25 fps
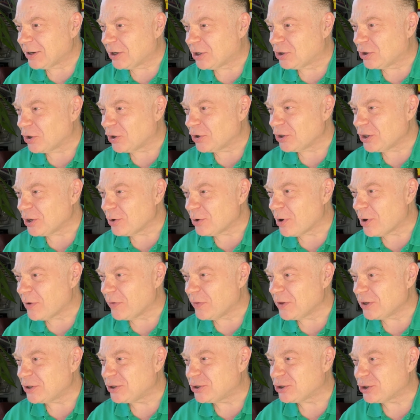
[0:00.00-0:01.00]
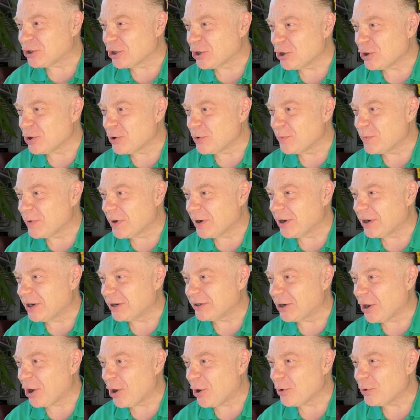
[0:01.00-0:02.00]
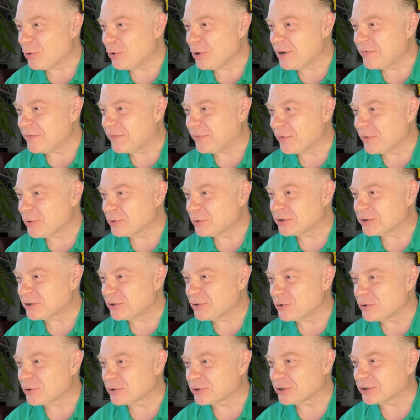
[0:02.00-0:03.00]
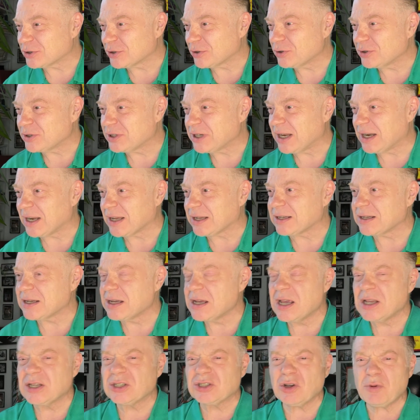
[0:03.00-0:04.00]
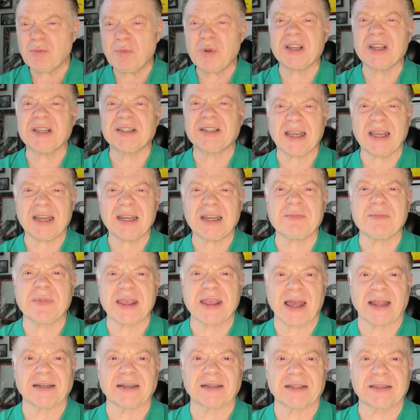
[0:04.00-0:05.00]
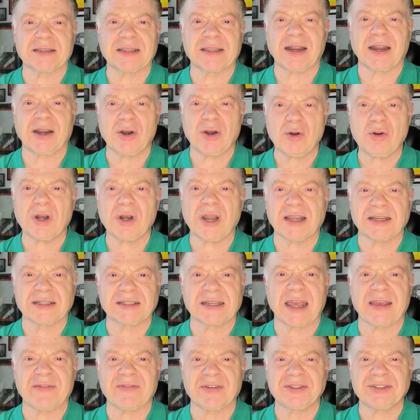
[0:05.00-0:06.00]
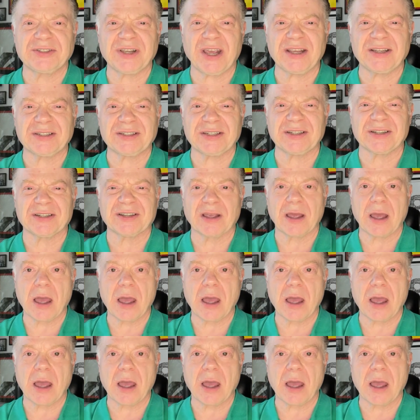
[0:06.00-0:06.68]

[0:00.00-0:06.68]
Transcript: Got you on the tube and Only Fools and Horses on telly. Somebody said to me, Andy, that I look like David Jason.